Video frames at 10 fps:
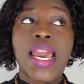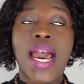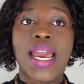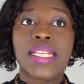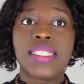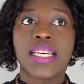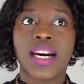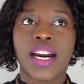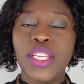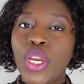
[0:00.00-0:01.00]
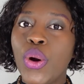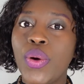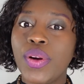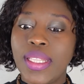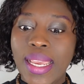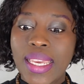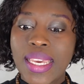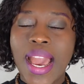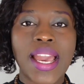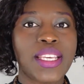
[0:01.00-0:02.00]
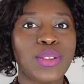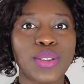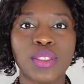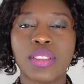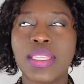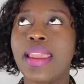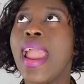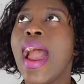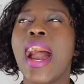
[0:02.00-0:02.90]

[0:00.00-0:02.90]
And I know, like I used to say,